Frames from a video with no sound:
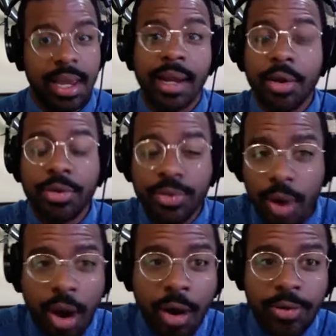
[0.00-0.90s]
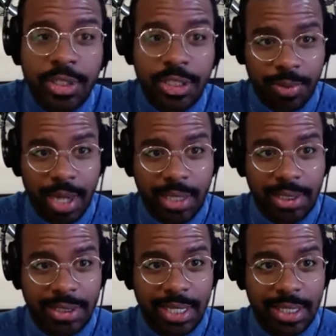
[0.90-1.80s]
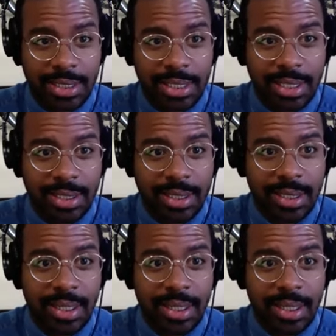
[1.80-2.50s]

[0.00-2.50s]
and go through all these practice techniques